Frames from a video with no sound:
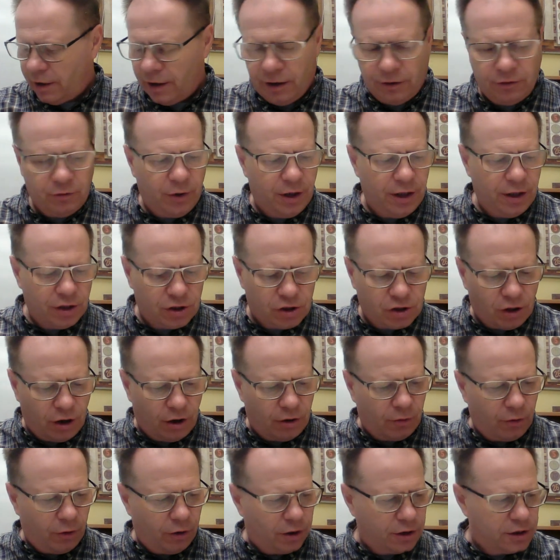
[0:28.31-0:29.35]
Now, the way this
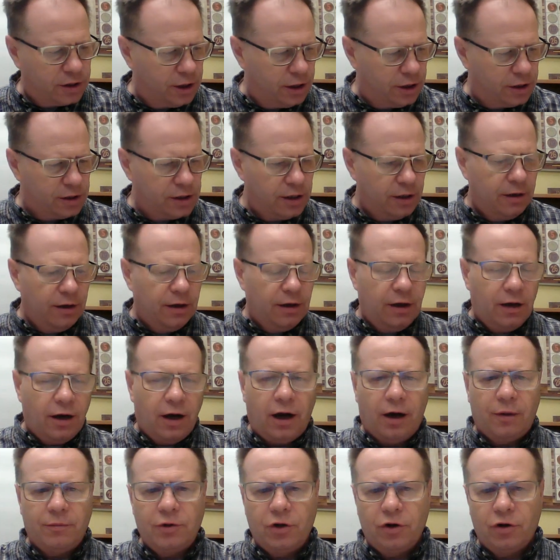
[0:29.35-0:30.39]
chart works is
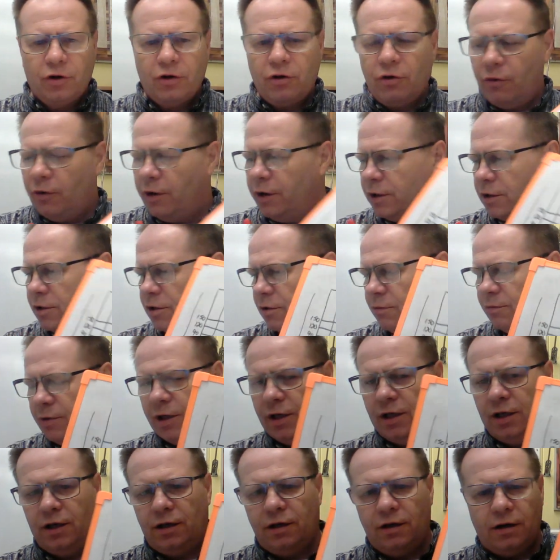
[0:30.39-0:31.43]
you're going to
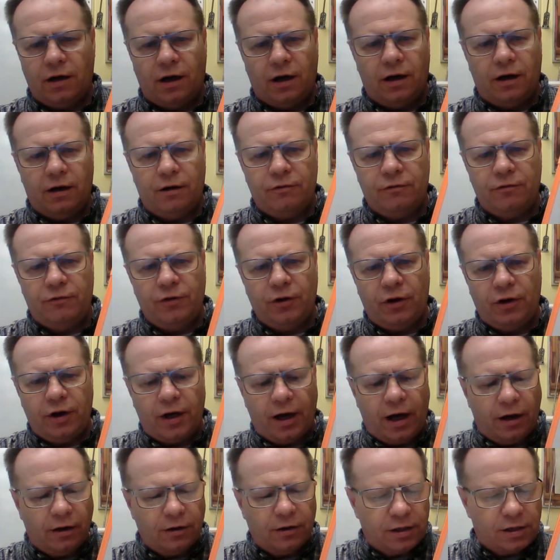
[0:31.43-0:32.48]
be filling
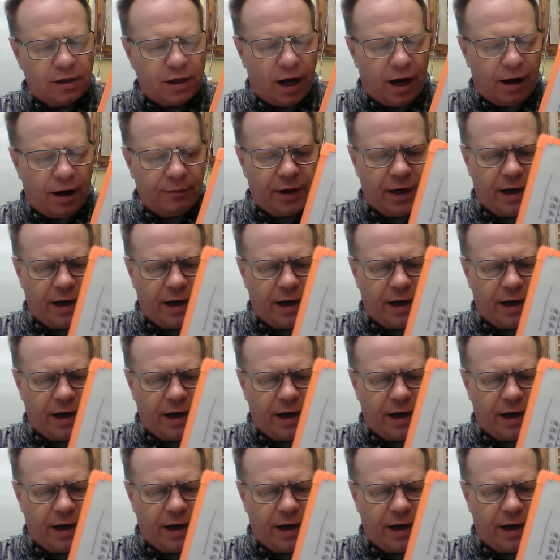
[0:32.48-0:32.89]
out the top.